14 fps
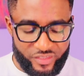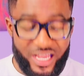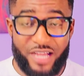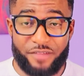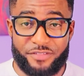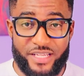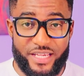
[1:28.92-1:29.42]

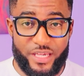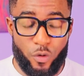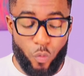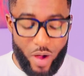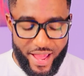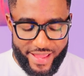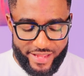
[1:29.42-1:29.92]
after a
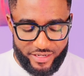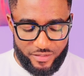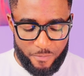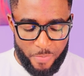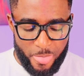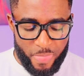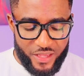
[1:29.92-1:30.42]
while
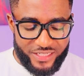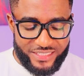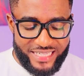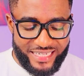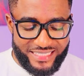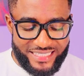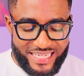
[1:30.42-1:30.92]

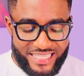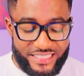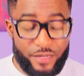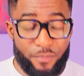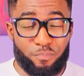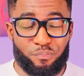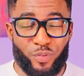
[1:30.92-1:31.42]
that
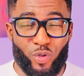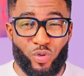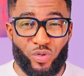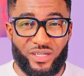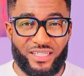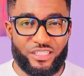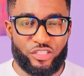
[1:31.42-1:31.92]
the
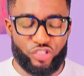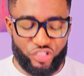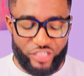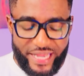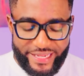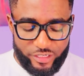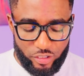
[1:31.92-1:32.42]
brook
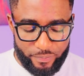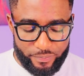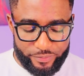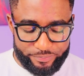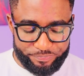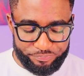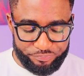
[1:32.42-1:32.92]
dried
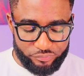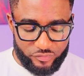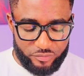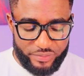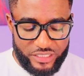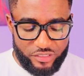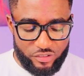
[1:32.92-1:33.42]
up
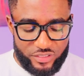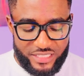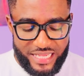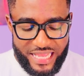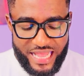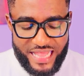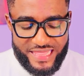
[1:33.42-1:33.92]
because
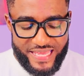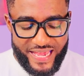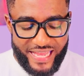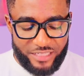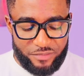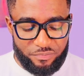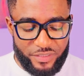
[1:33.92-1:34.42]
there
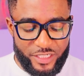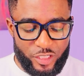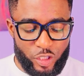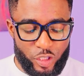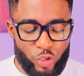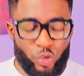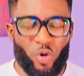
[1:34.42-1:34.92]
had
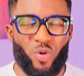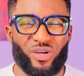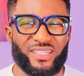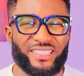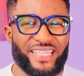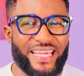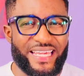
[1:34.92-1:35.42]
been
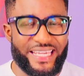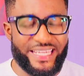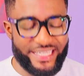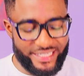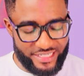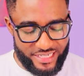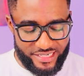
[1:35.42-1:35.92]
no
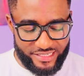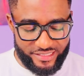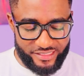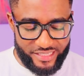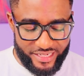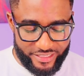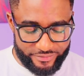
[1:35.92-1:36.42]
rain in the
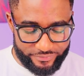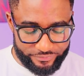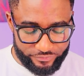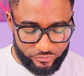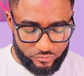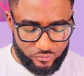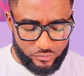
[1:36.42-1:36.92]
land.
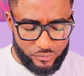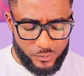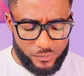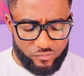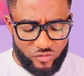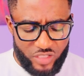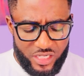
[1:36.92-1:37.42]

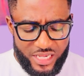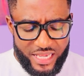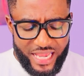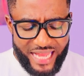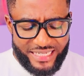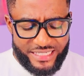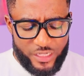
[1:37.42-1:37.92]

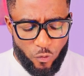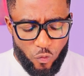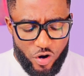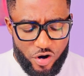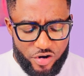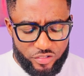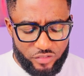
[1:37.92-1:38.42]
And the
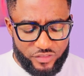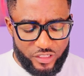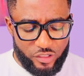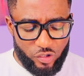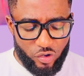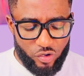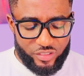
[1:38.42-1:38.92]
word of the
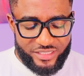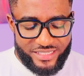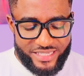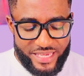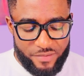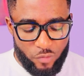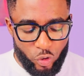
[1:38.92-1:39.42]

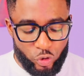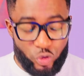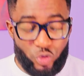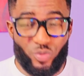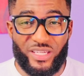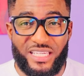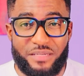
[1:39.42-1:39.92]
Lord came
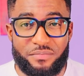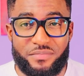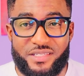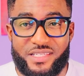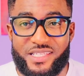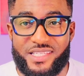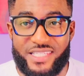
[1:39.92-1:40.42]
unto him,
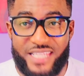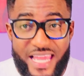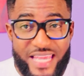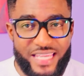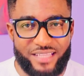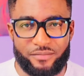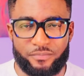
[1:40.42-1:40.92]

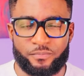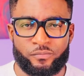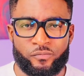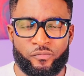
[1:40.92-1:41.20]
saying,